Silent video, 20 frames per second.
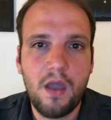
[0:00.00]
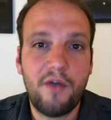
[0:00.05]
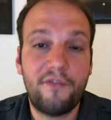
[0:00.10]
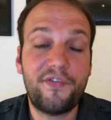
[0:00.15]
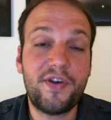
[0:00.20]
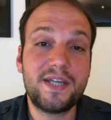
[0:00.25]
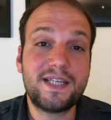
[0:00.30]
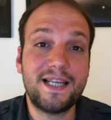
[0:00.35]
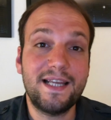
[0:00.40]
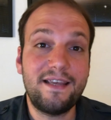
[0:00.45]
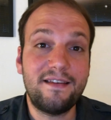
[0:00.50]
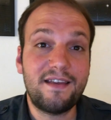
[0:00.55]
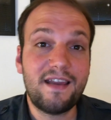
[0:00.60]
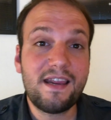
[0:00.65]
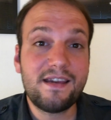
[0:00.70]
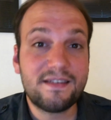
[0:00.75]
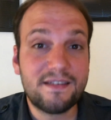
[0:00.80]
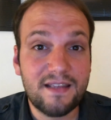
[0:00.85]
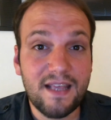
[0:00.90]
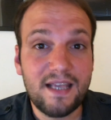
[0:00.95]
Firstly,
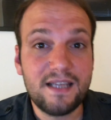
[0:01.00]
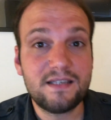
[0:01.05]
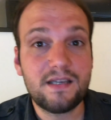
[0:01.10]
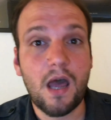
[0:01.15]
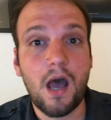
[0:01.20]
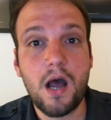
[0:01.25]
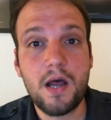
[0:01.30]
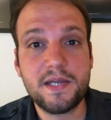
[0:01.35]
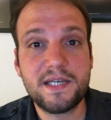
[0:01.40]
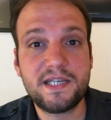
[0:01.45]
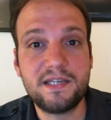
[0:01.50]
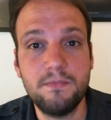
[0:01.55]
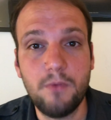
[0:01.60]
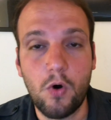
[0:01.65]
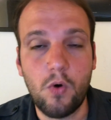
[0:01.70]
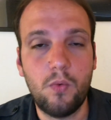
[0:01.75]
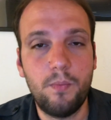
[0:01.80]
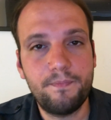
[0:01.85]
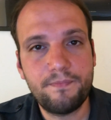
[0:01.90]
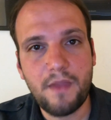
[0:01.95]
these things are
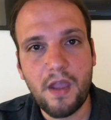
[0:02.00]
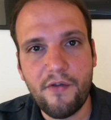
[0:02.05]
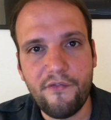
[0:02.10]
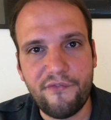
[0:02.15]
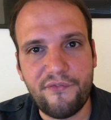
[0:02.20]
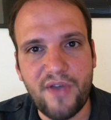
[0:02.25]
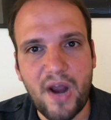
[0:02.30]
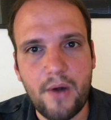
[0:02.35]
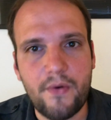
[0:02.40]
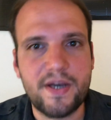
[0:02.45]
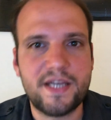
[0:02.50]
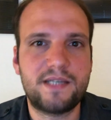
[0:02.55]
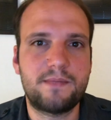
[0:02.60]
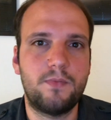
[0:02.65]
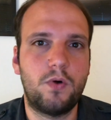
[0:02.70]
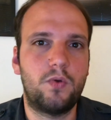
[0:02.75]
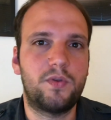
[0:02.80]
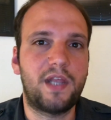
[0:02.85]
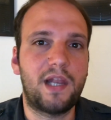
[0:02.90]
small very small.